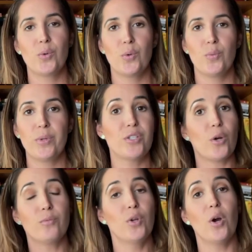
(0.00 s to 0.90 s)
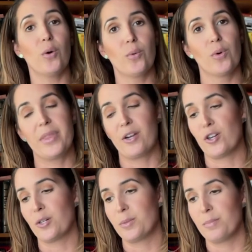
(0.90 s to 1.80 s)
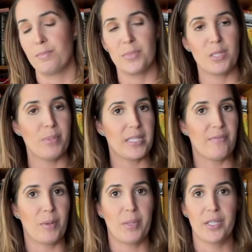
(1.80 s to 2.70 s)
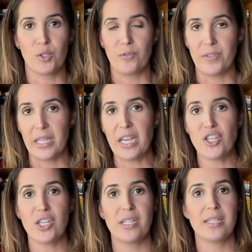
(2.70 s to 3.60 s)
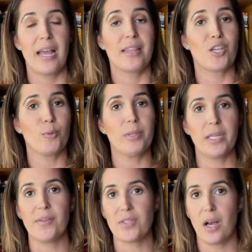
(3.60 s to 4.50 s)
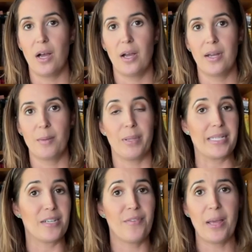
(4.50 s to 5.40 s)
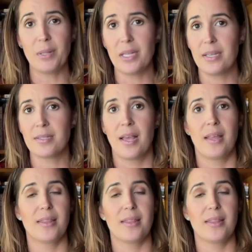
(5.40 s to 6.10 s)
who we don't know their specific political affiliations, their beliefs on blended families,